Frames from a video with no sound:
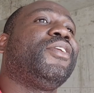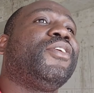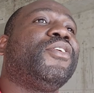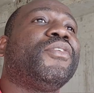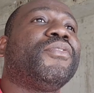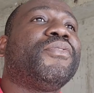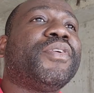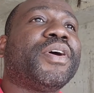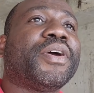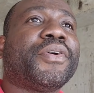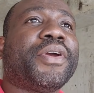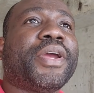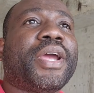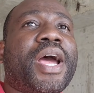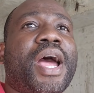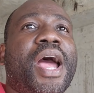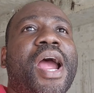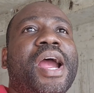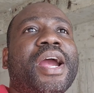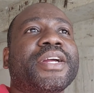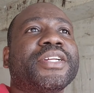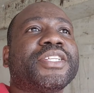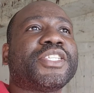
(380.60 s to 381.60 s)
very
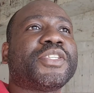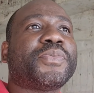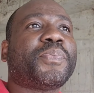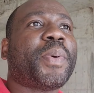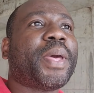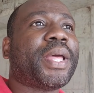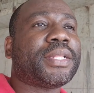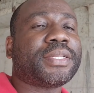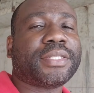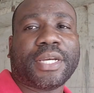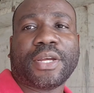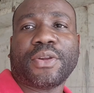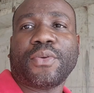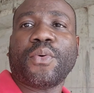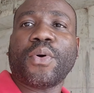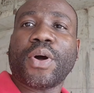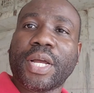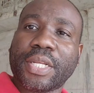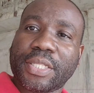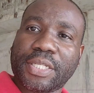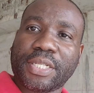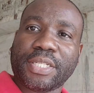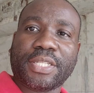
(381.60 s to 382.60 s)
hard spent on
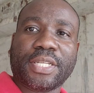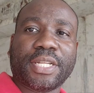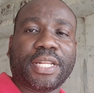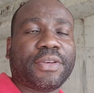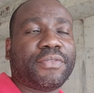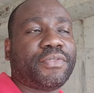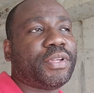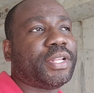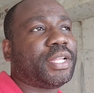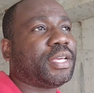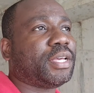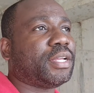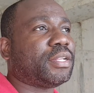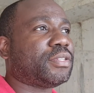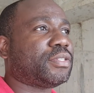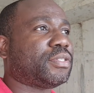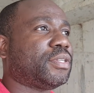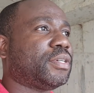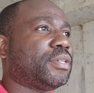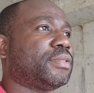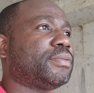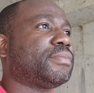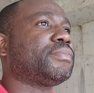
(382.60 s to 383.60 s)
wanting to live in
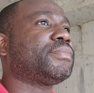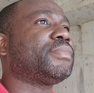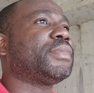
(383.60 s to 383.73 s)
Kingston.